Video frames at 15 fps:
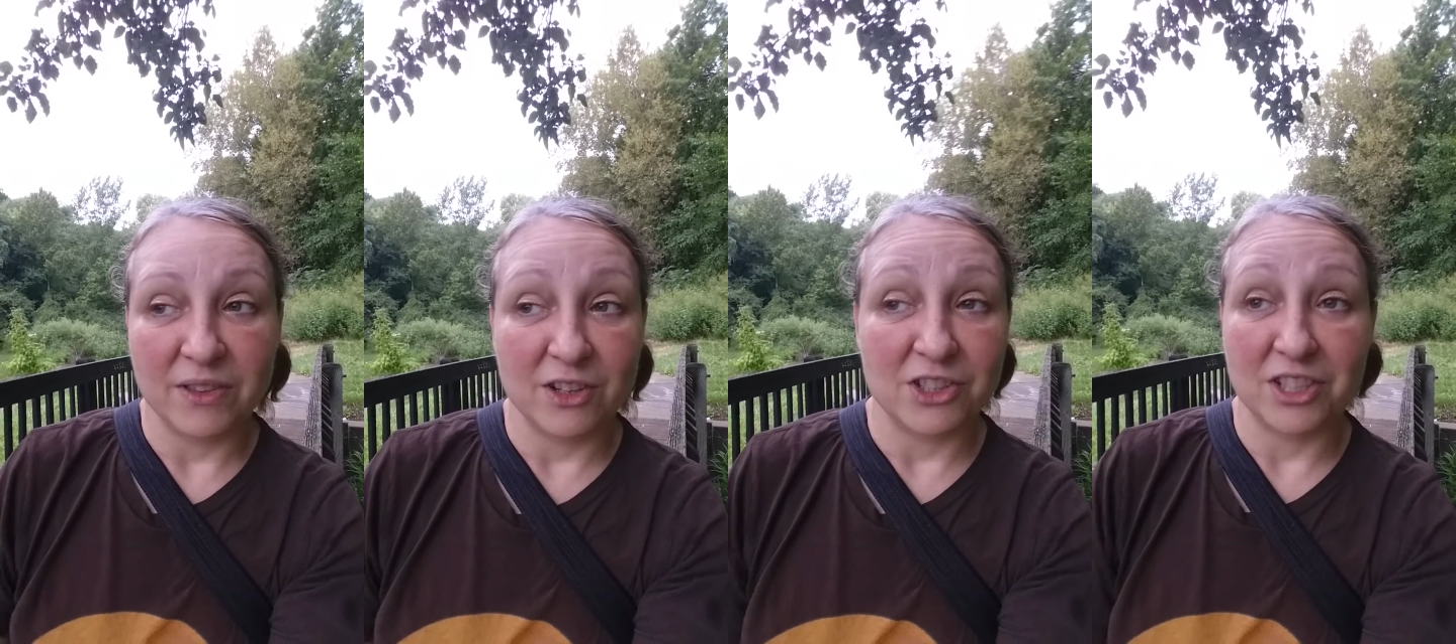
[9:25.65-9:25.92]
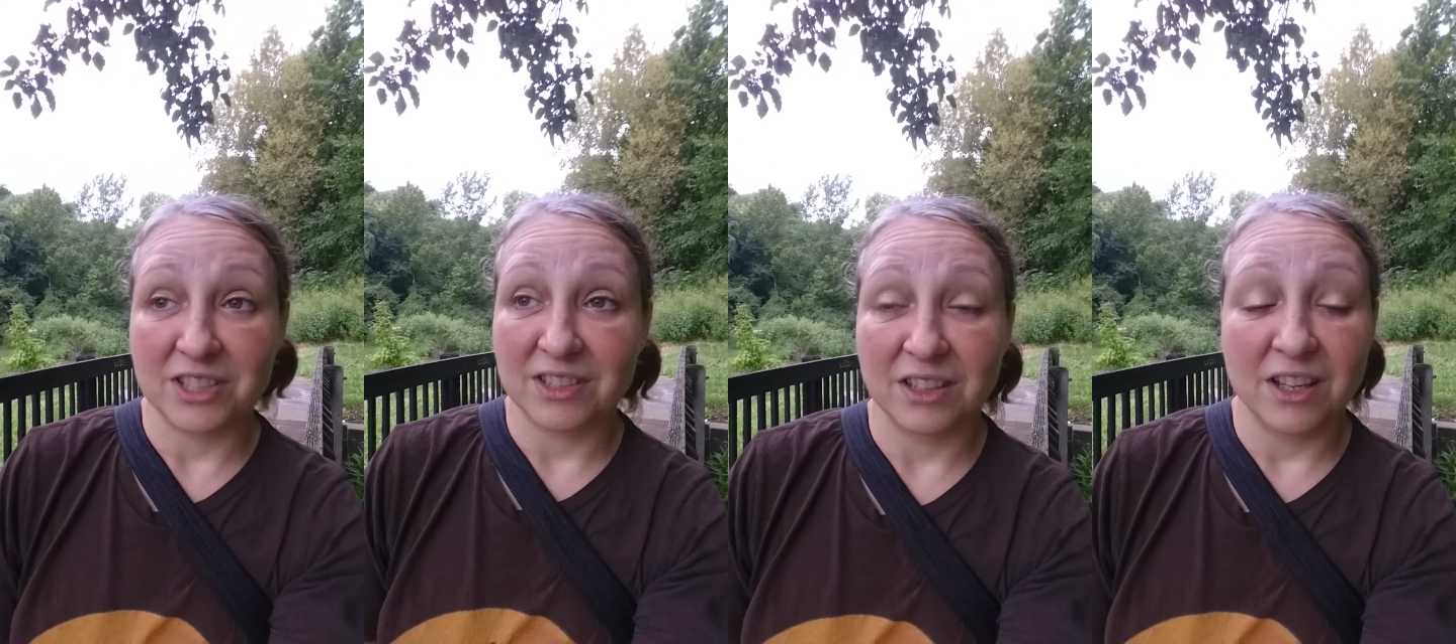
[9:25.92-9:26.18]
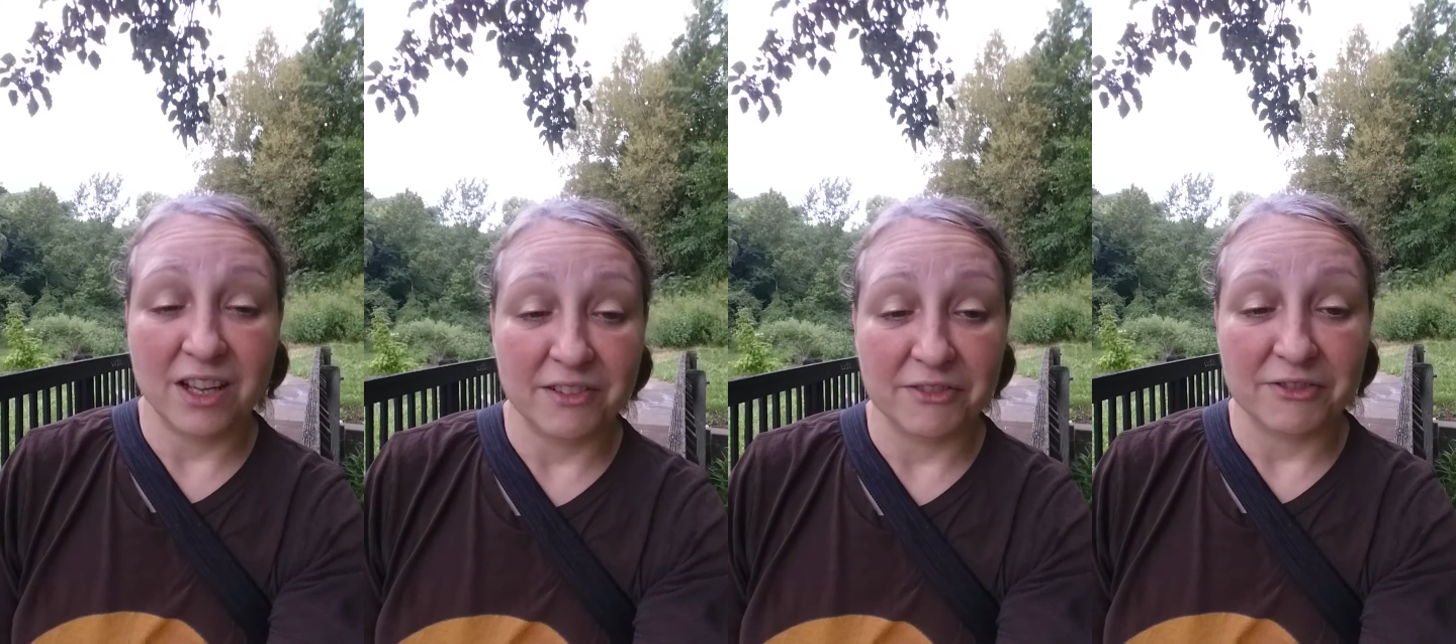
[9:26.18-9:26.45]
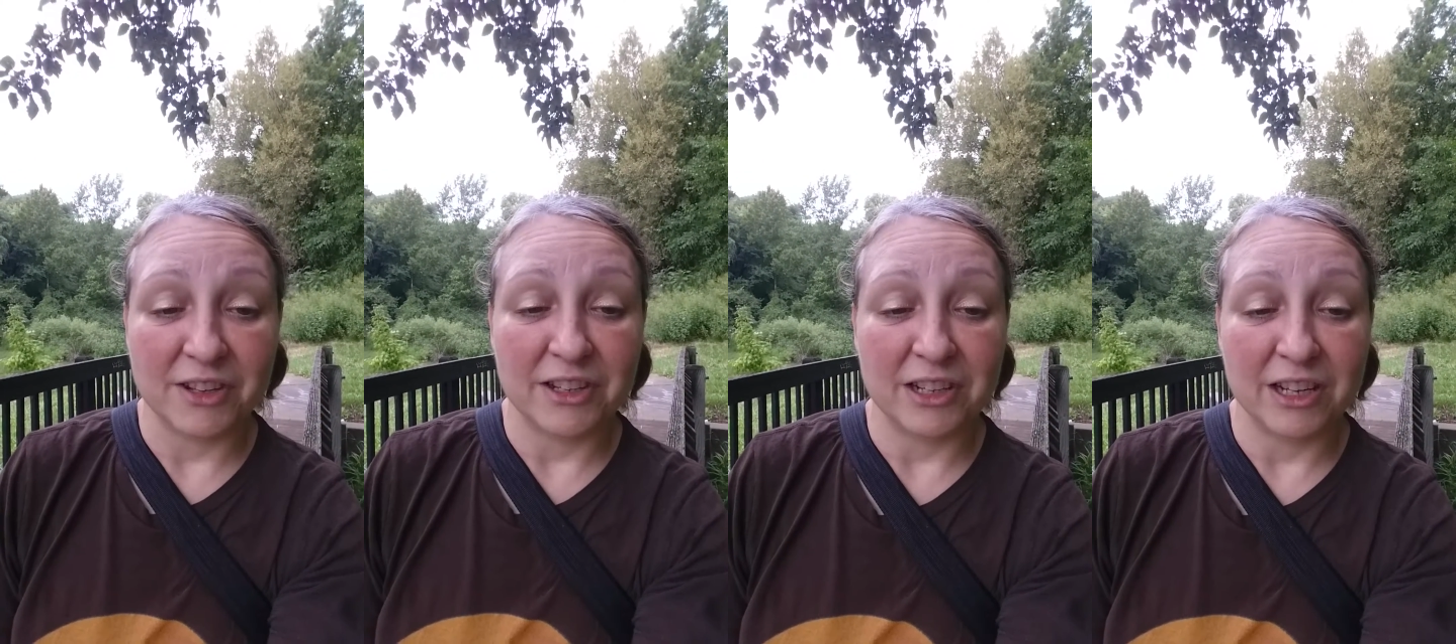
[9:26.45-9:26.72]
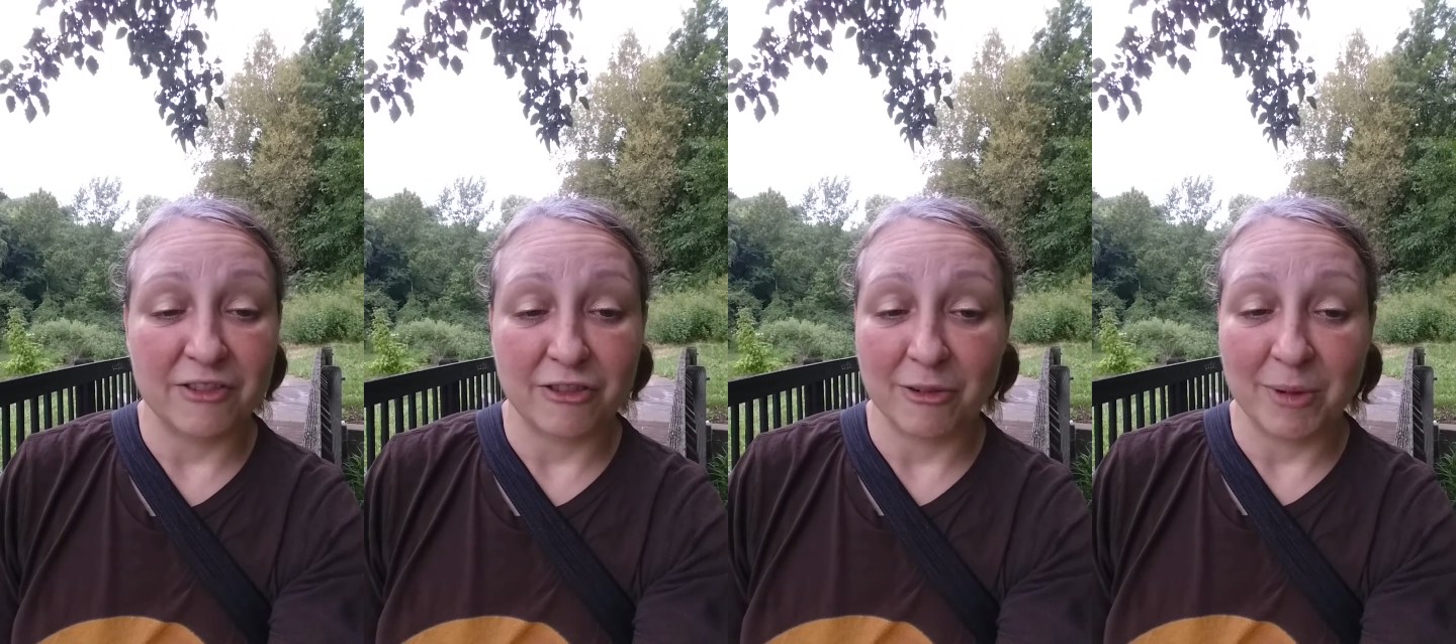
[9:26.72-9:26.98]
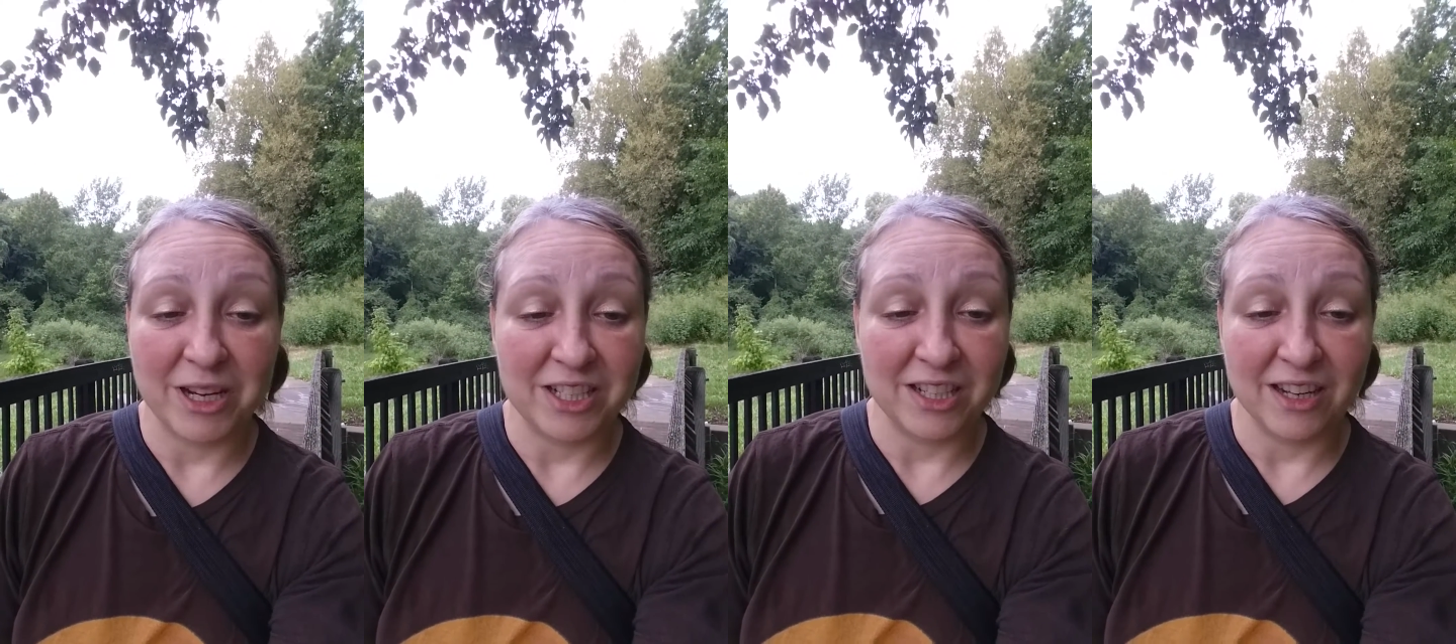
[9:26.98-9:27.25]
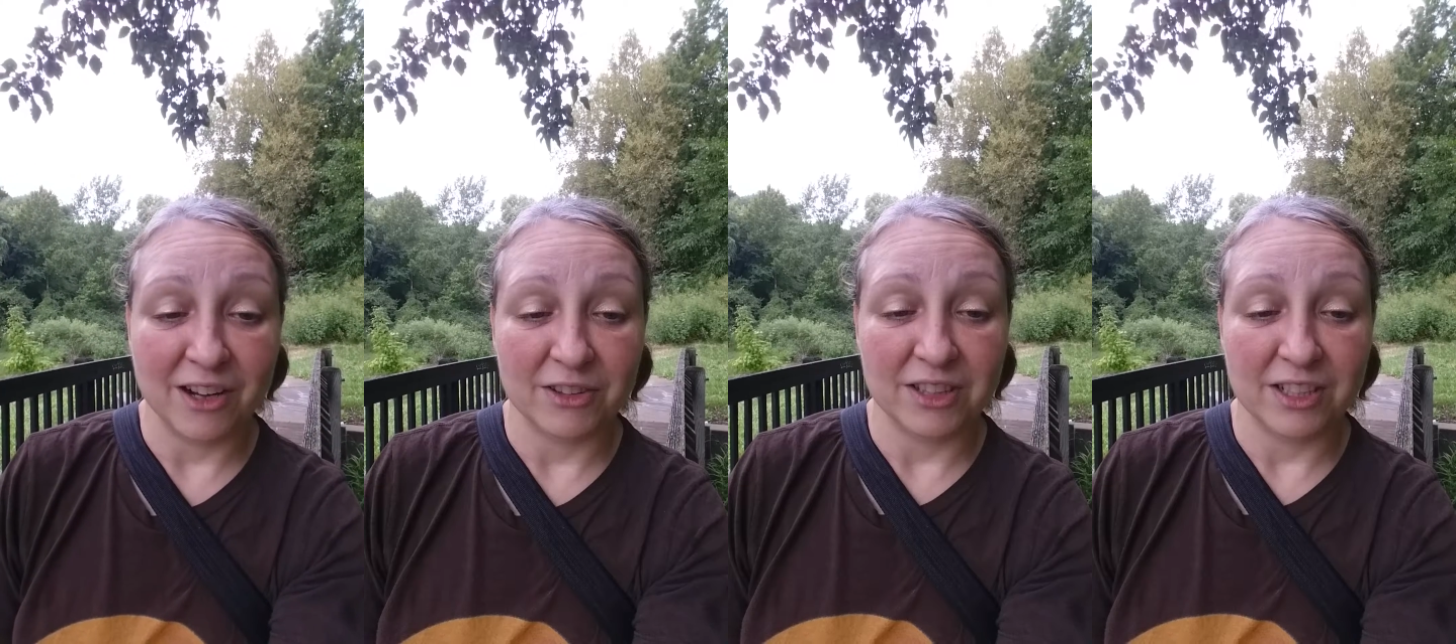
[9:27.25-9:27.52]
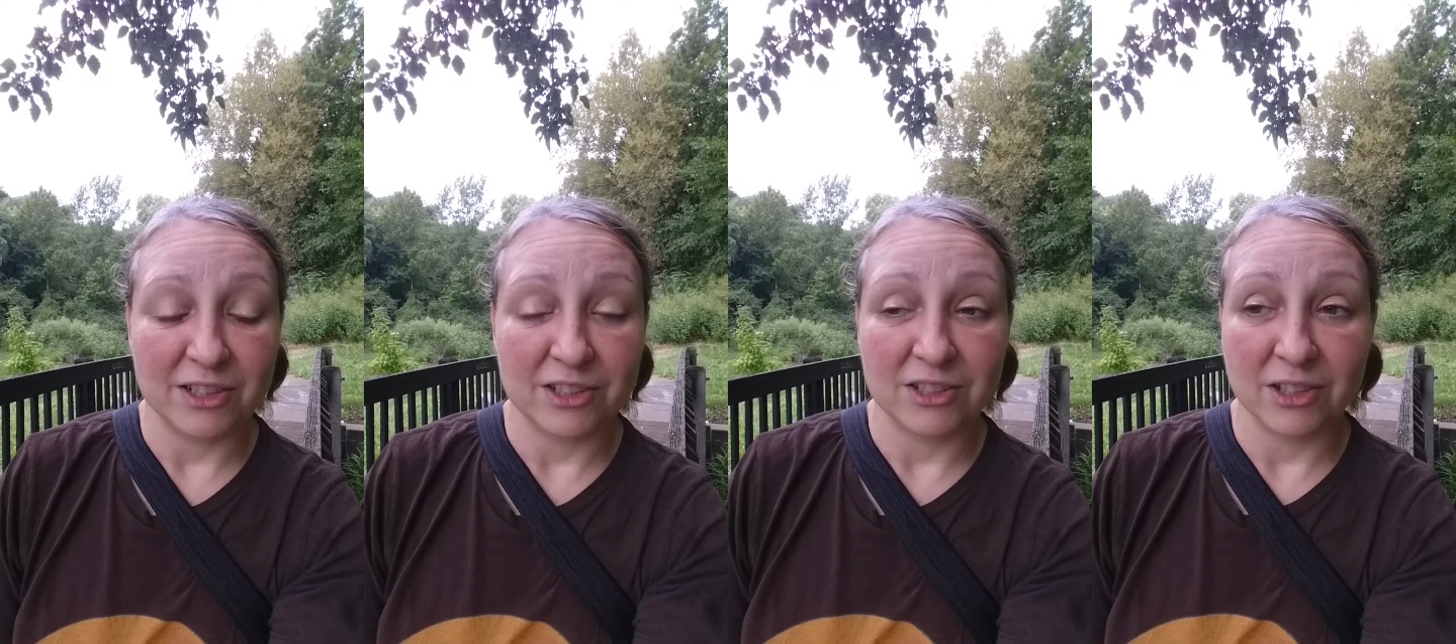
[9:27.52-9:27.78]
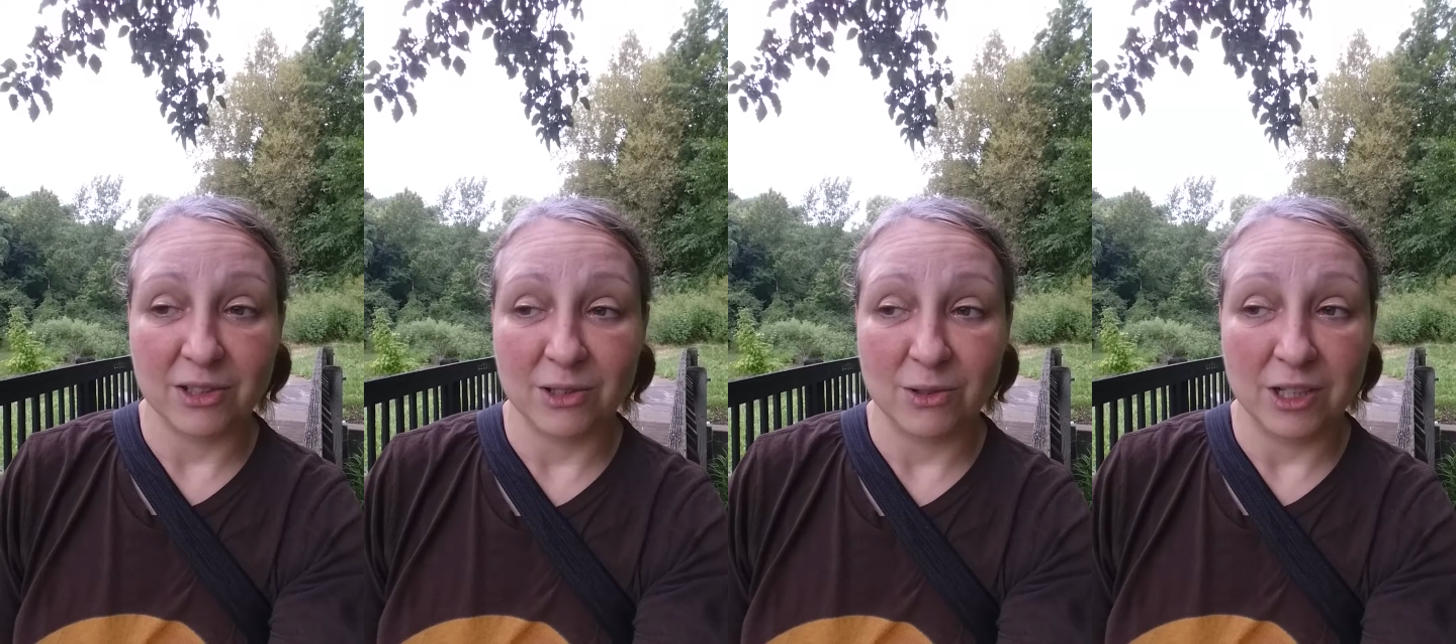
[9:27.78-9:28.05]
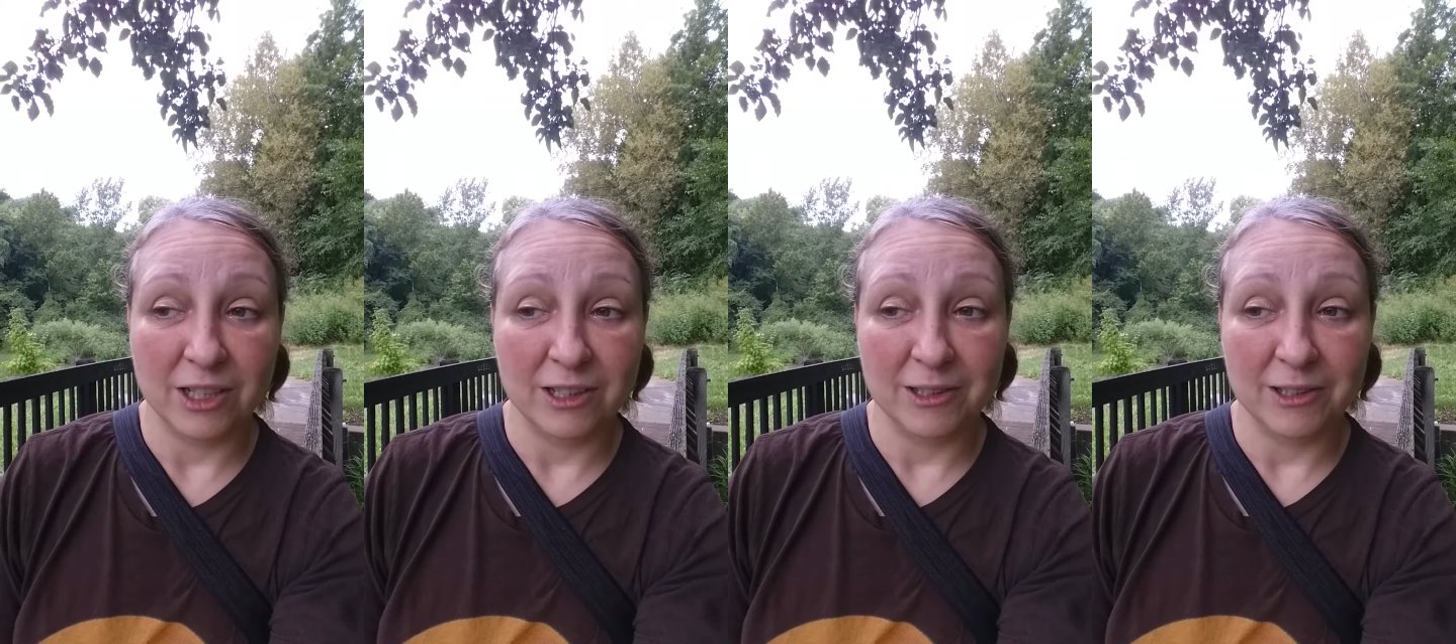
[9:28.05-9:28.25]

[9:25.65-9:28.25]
And there's just a lot of information out there. So